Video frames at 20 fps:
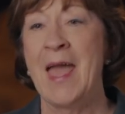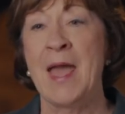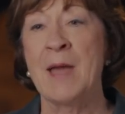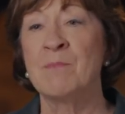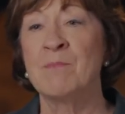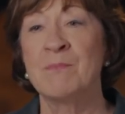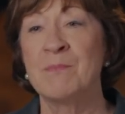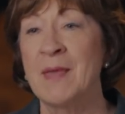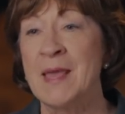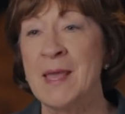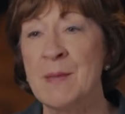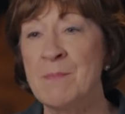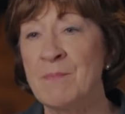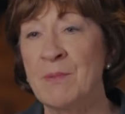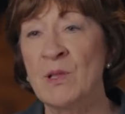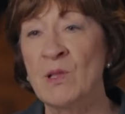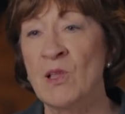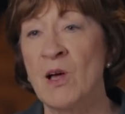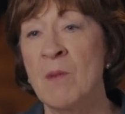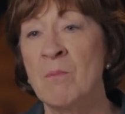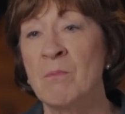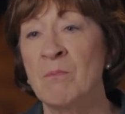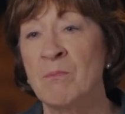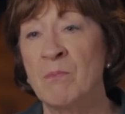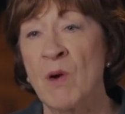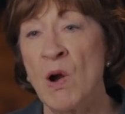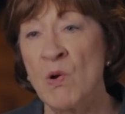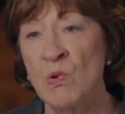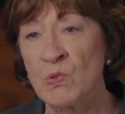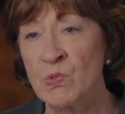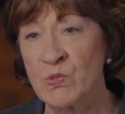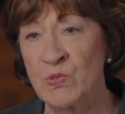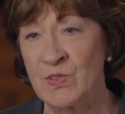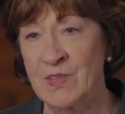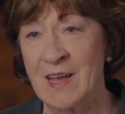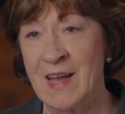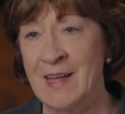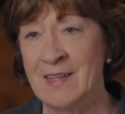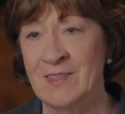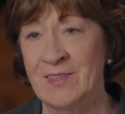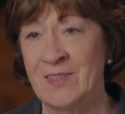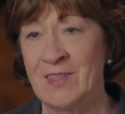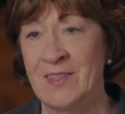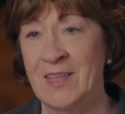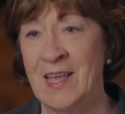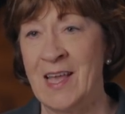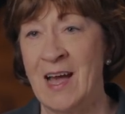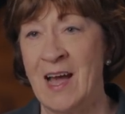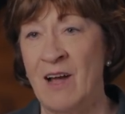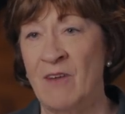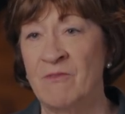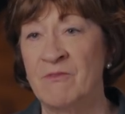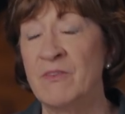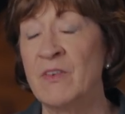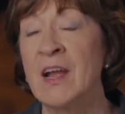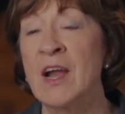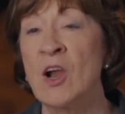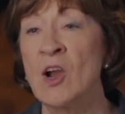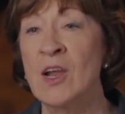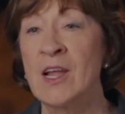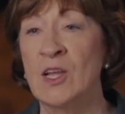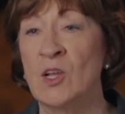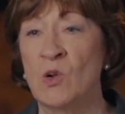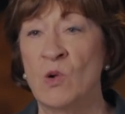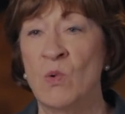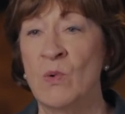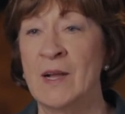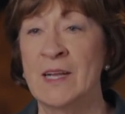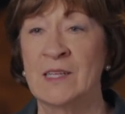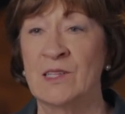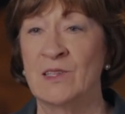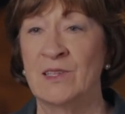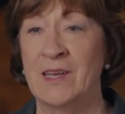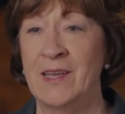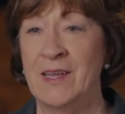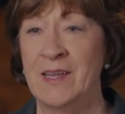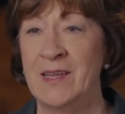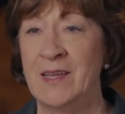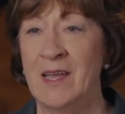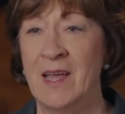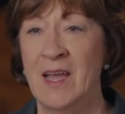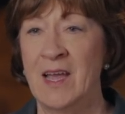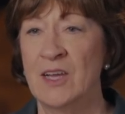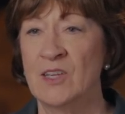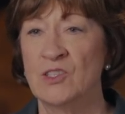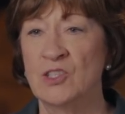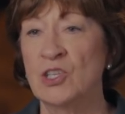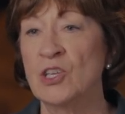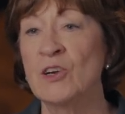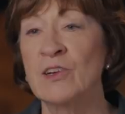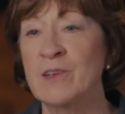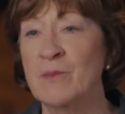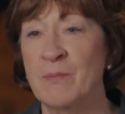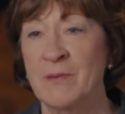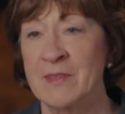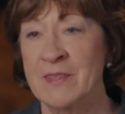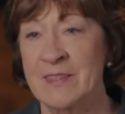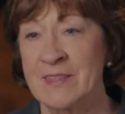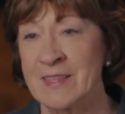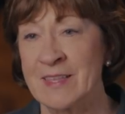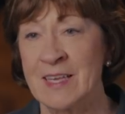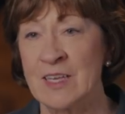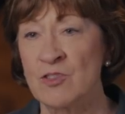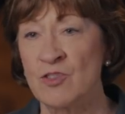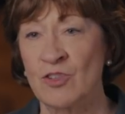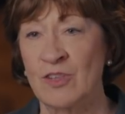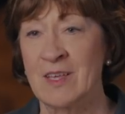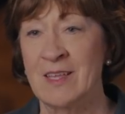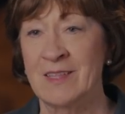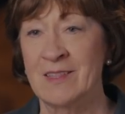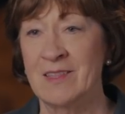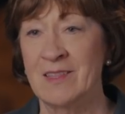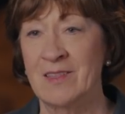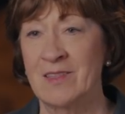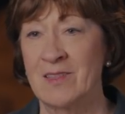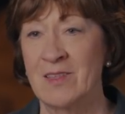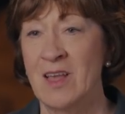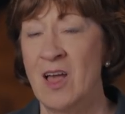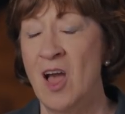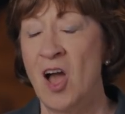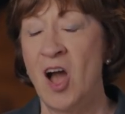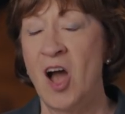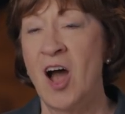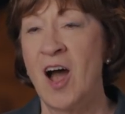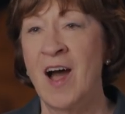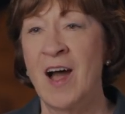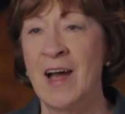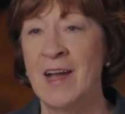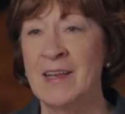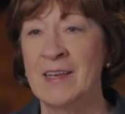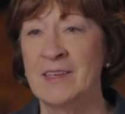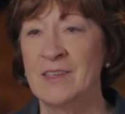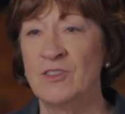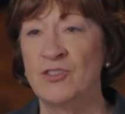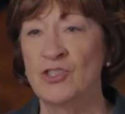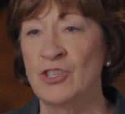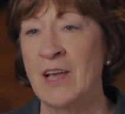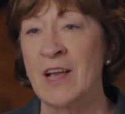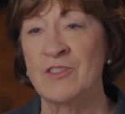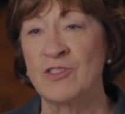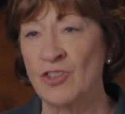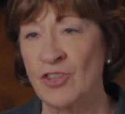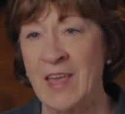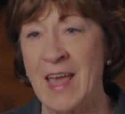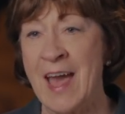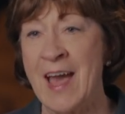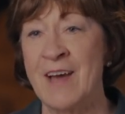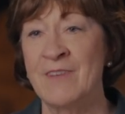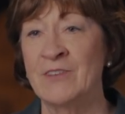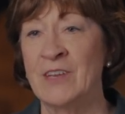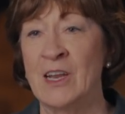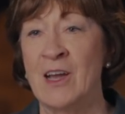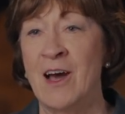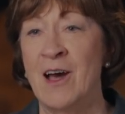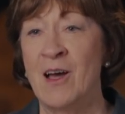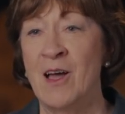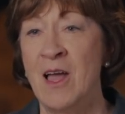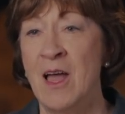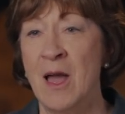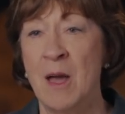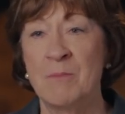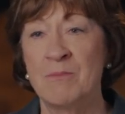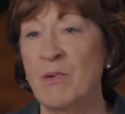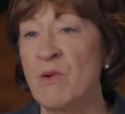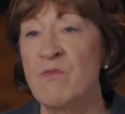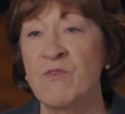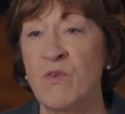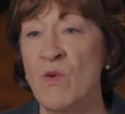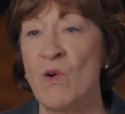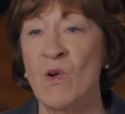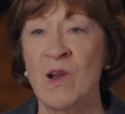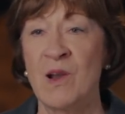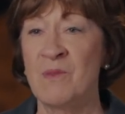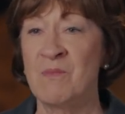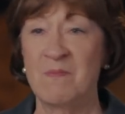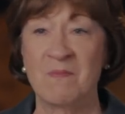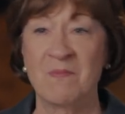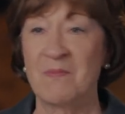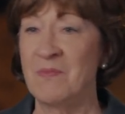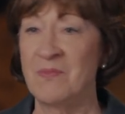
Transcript: And people on both sides of the aisle very quickly took positions on Judge Kavanaugh before